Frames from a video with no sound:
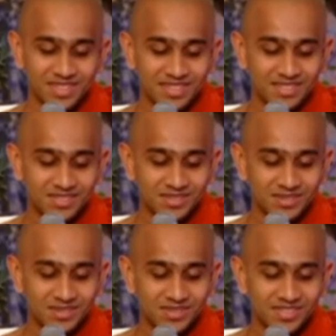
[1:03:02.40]

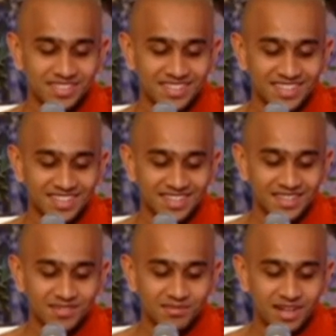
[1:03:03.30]
So
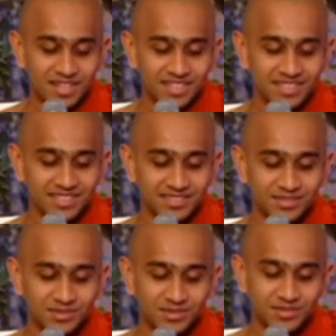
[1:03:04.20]
my
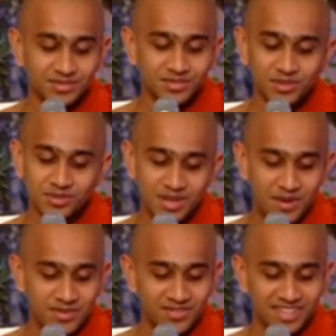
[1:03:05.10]
Guru
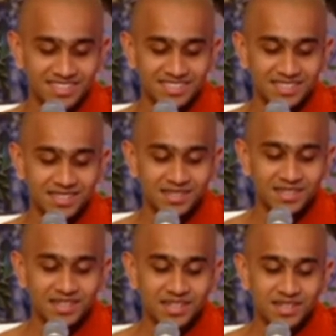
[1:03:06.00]
Swamin Wahanse,
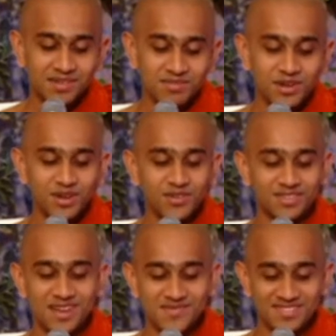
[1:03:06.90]
mirror of
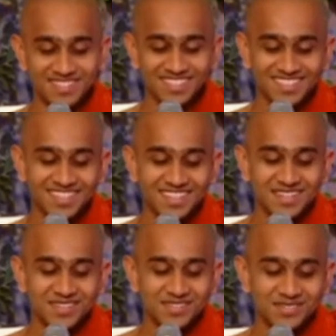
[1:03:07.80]
Dhamma.
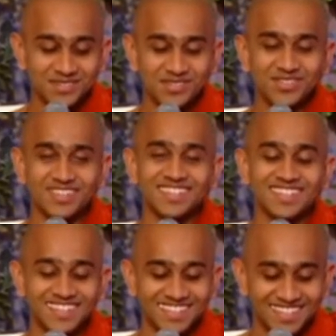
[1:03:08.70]
So